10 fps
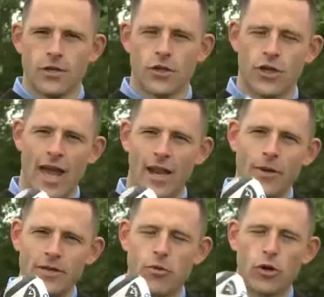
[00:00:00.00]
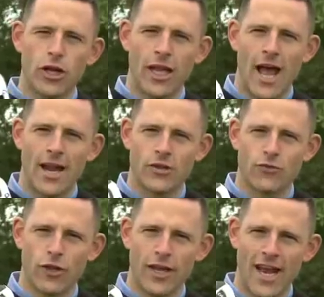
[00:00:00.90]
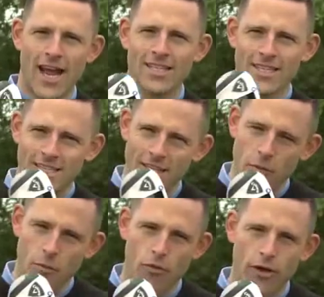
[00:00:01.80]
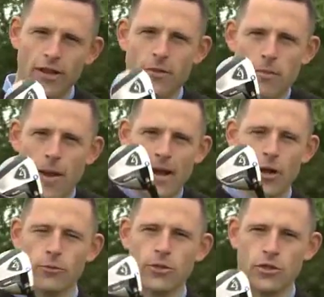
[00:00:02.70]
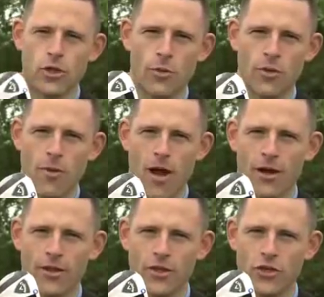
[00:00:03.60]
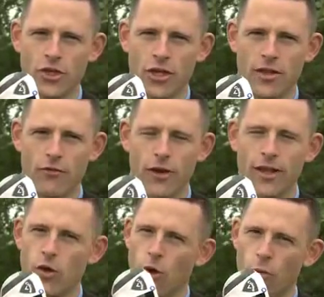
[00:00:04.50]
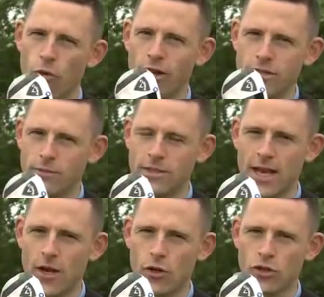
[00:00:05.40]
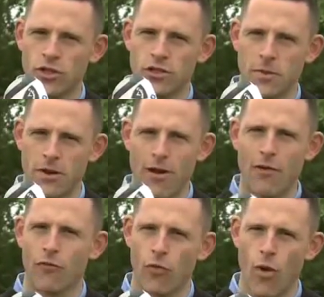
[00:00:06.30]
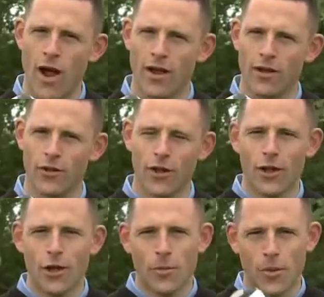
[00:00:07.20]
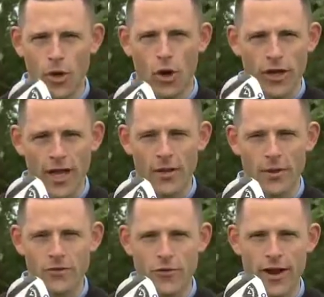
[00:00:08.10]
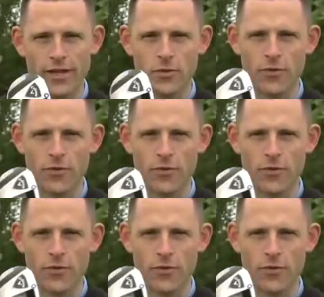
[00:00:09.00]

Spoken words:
So Callaway's product line, it's really nice to see them bring them back up to the top of the market this year. They've really incorporated some technology that's been around for a while, but not in Callaway's range.